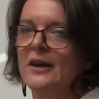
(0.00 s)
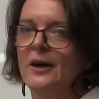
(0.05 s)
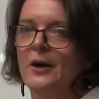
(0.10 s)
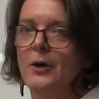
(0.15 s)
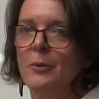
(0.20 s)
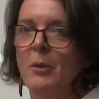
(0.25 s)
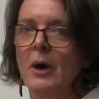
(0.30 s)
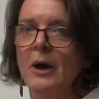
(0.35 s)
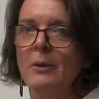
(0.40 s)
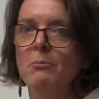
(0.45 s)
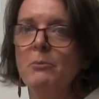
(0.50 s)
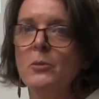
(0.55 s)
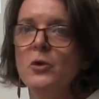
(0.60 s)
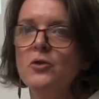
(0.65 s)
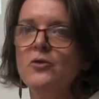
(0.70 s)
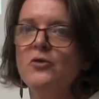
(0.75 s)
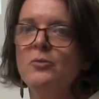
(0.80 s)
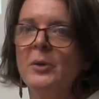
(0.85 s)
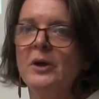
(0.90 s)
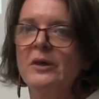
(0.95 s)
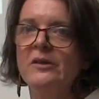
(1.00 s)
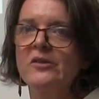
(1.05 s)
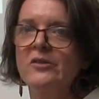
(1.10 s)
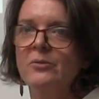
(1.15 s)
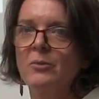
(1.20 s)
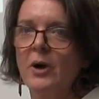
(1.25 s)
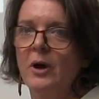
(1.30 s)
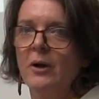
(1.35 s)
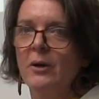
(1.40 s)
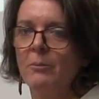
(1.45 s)
and
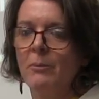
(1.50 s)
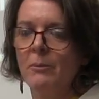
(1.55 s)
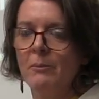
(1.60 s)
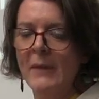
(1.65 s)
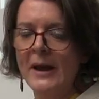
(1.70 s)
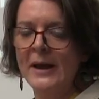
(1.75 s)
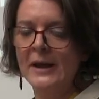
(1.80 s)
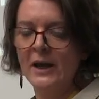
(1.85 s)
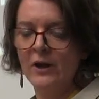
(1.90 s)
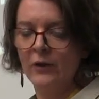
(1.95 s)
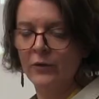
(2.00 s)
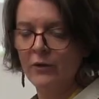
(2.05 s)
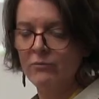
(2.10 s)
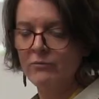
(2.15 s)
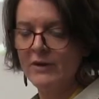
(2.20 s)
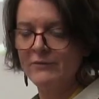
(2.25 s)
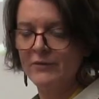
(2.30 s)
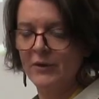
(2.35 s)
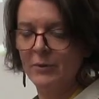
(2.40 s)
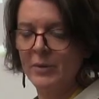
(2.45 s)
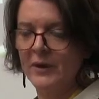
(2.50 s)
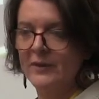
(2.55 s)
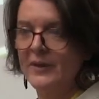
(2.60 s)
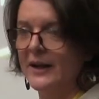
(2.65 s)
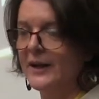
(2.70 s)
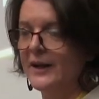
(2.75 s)
movement, mainly on the river, but then